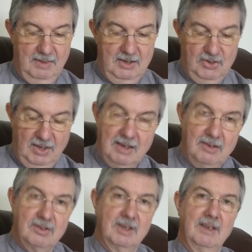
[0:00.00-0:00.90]
These
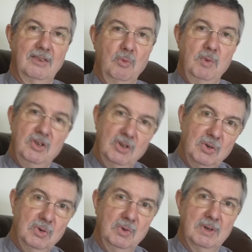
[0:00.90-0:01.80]
things that we
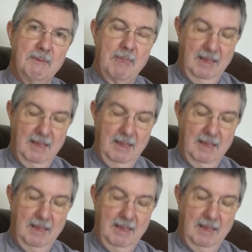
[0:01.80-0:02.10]
do